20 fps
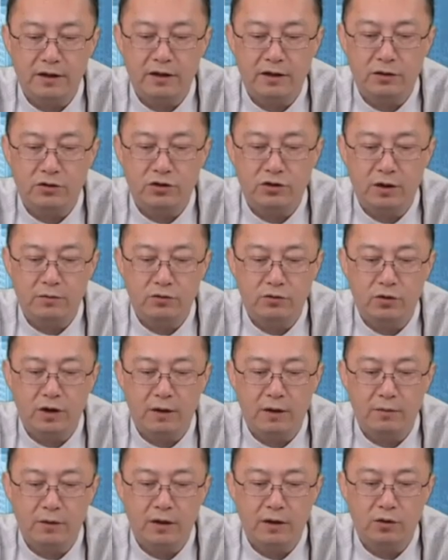and sharp
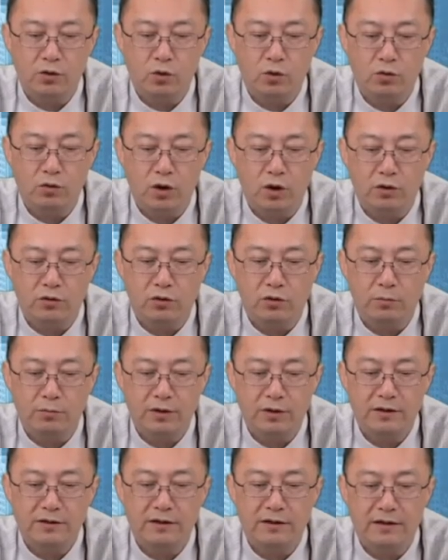drop, gold also
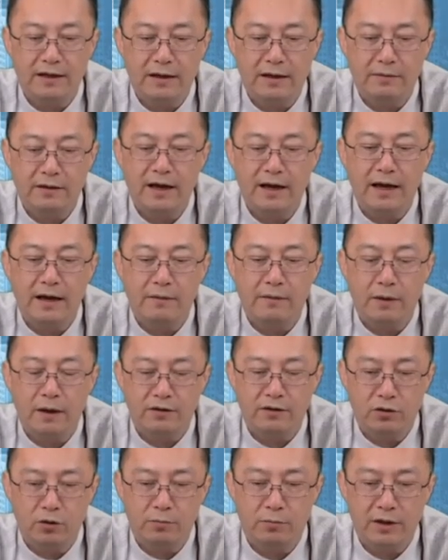played the same game,
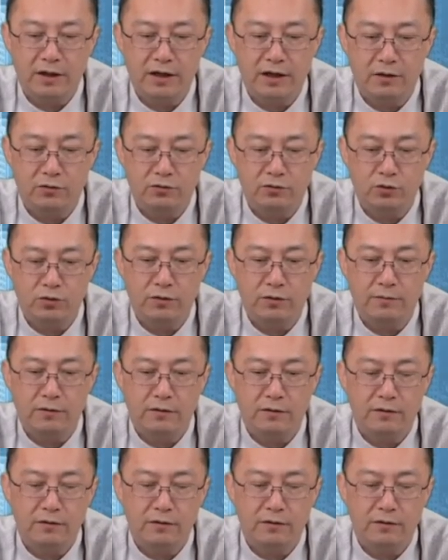so be careful.